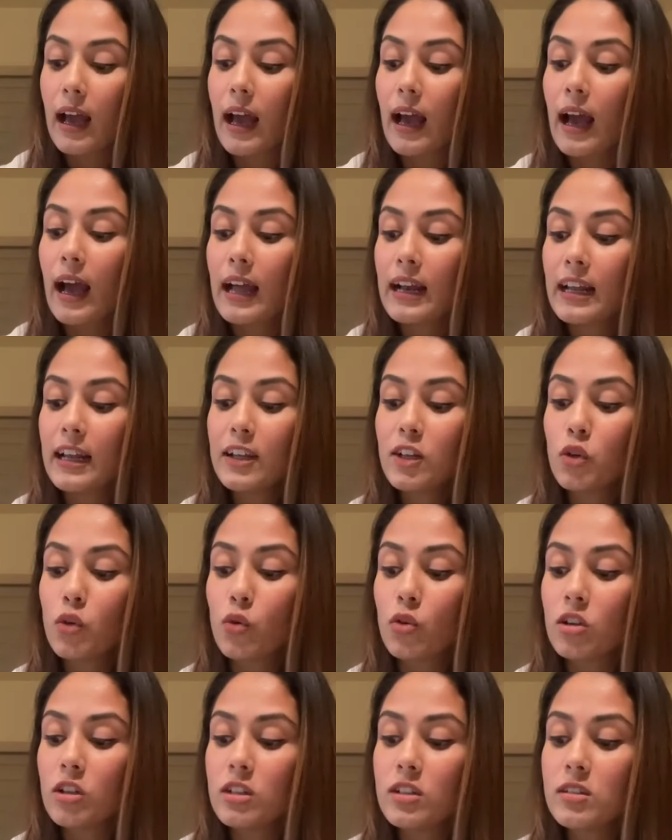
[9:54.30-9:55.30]
and I
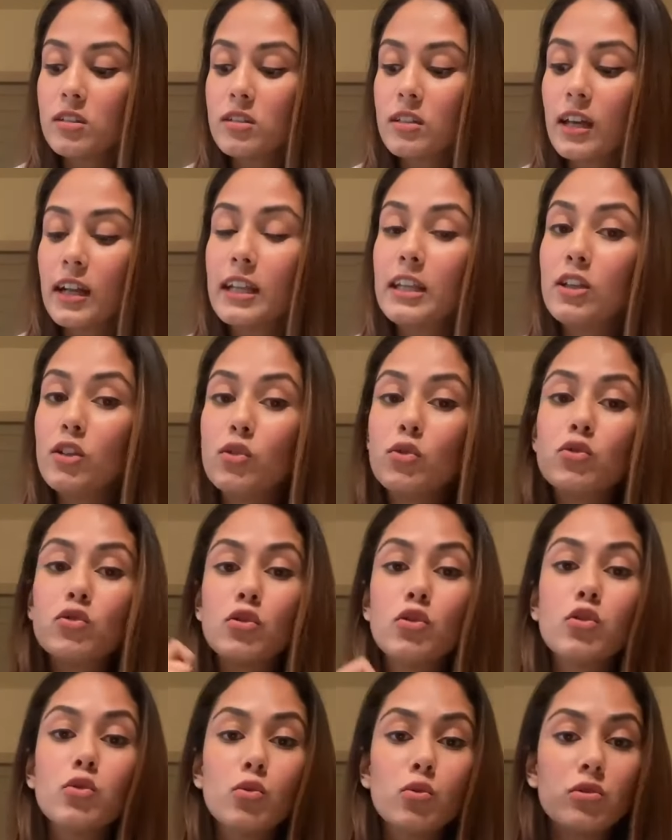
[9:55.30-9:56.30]
noticed that he used to
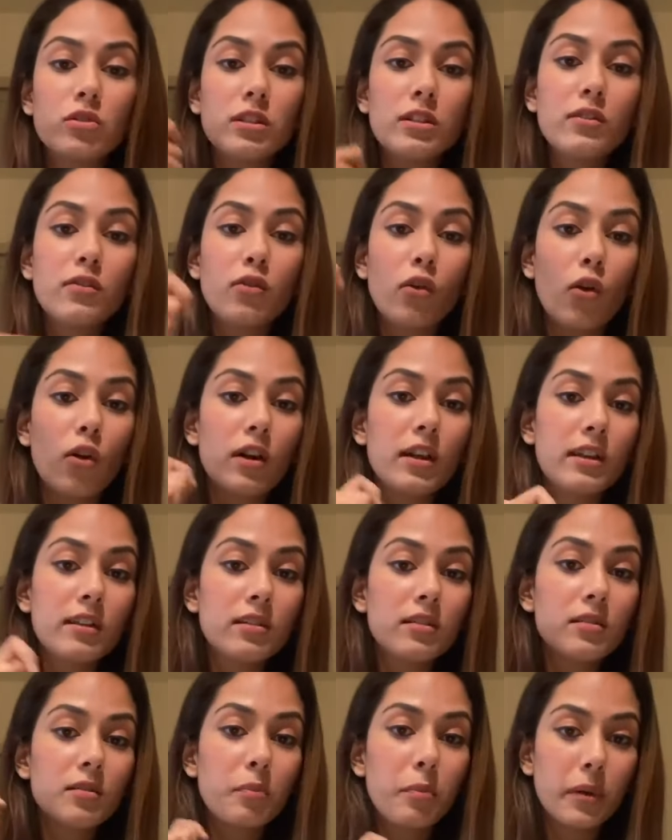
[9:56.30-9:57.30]
use it for his
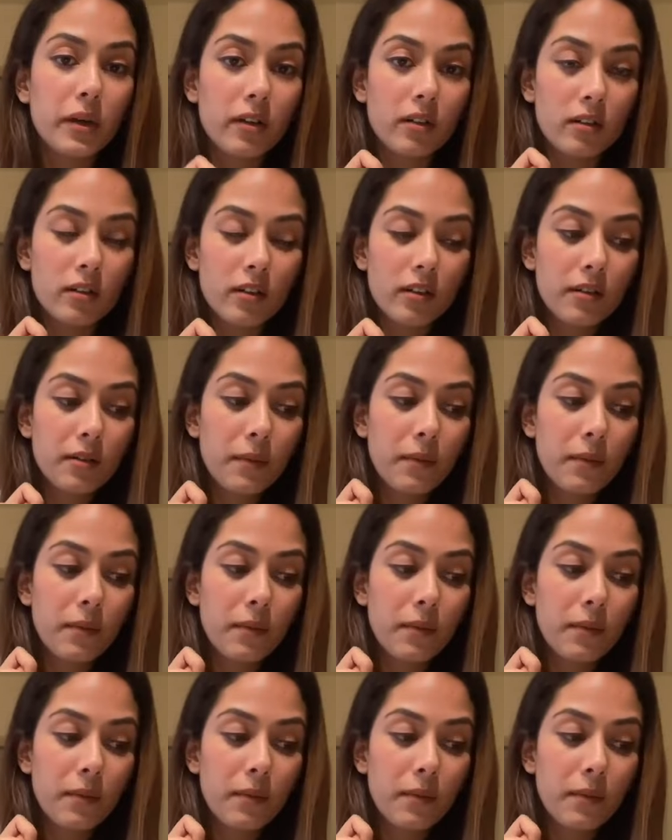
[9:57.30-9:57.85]
beard,